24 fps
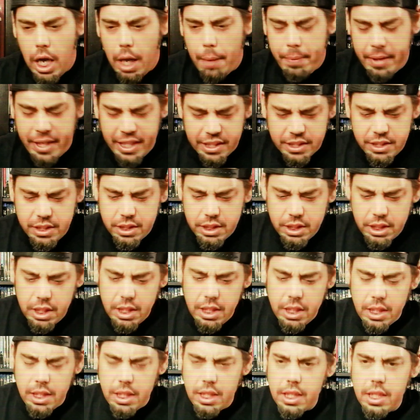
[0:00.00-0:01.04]
Because,
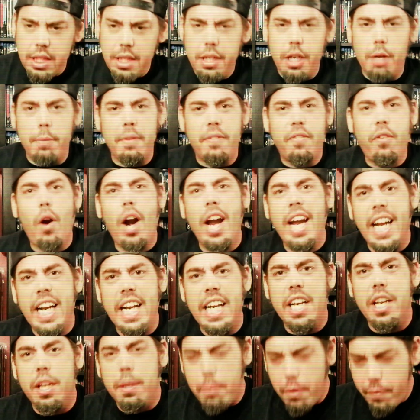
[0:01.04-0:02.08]
you know, before I get
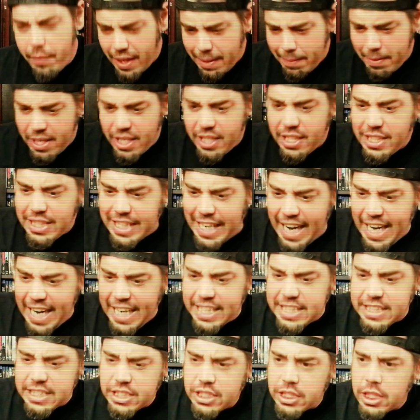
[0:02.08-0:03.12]
into the movie, I mean, this
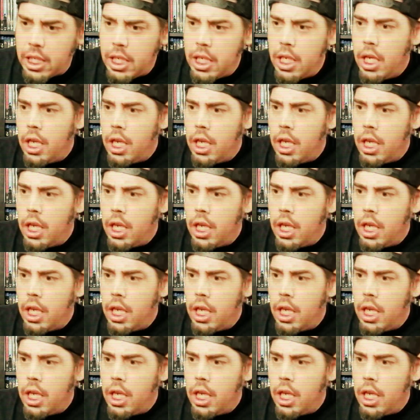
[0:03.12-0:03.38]
has